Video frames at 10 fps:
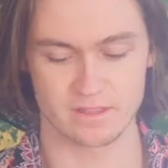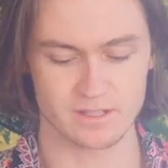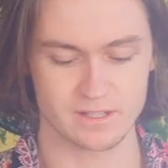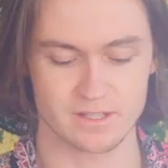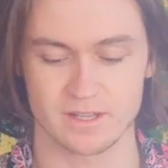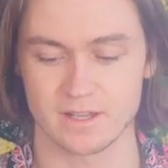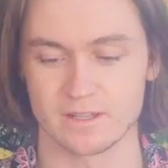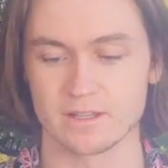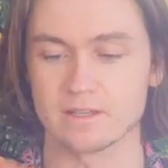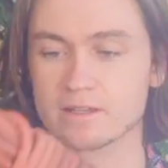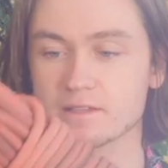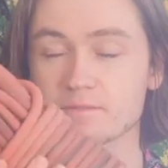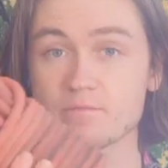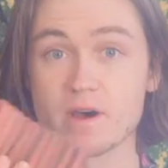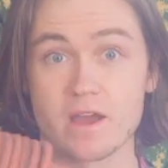This
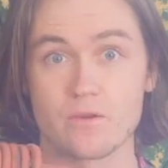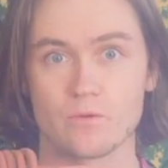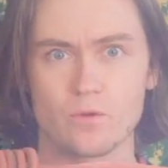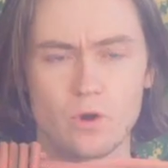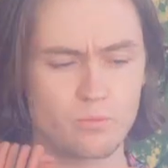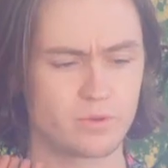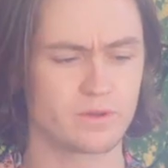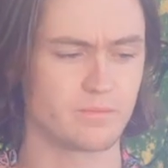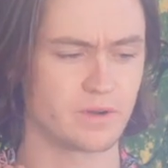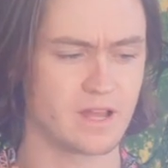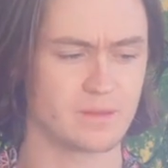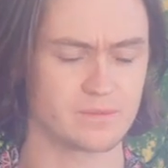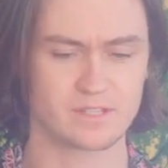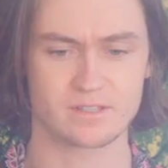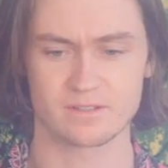is my rope,
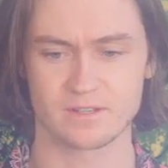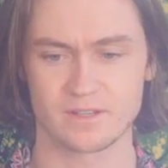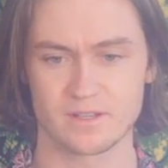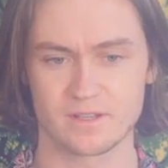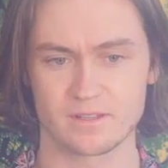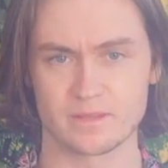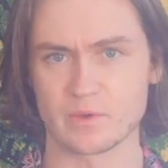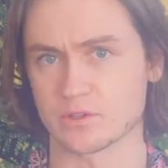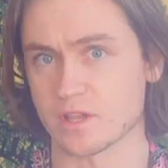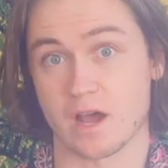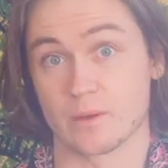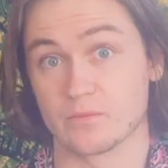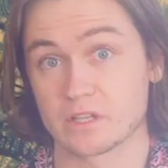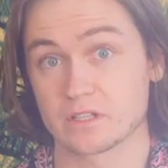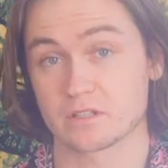perhaps the most
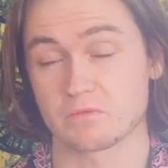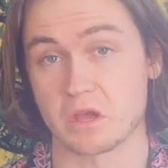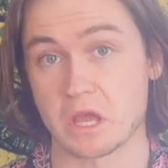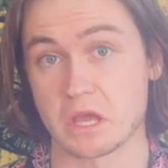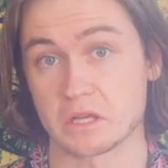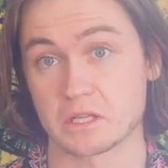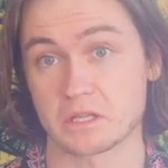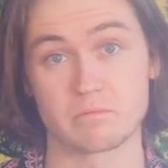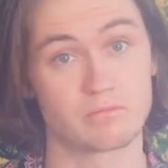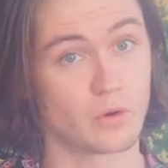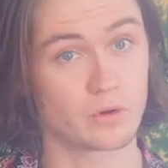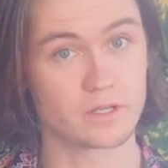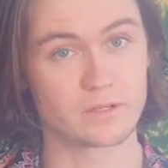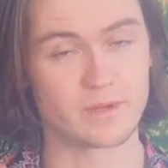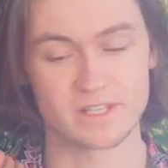obvious and
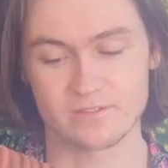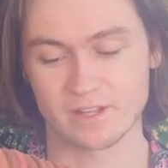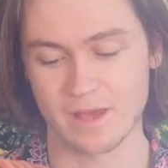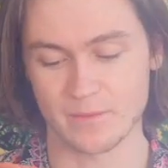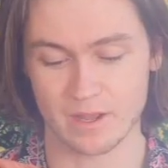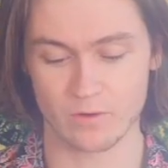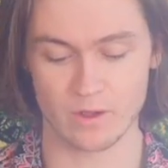important piece of climbing